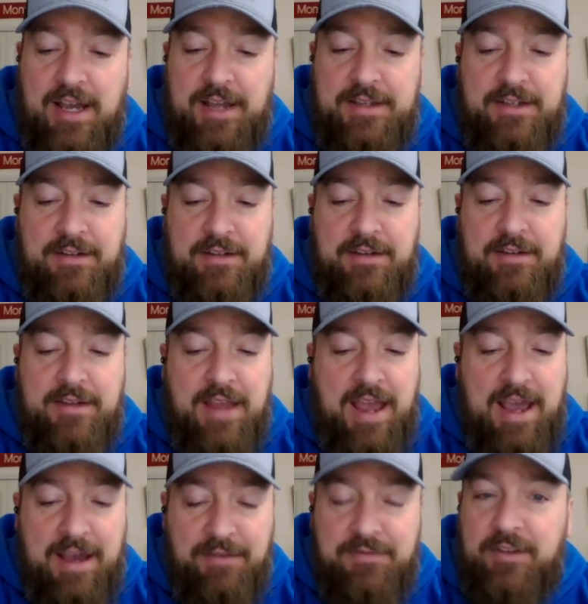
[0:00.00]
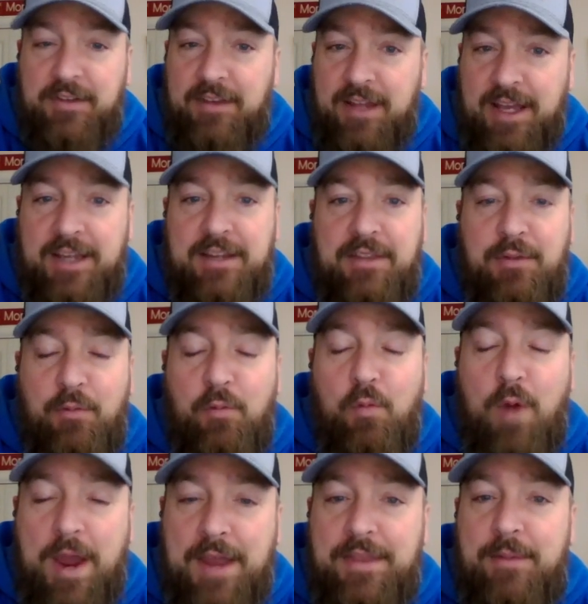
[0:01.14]
You have to like the
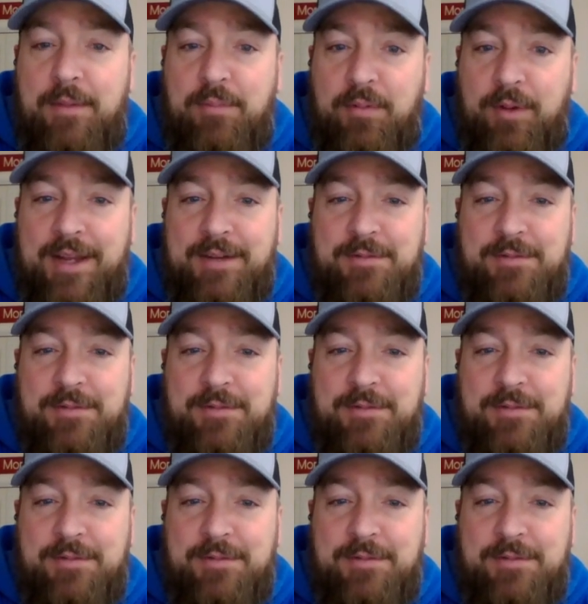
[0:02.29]
way they played.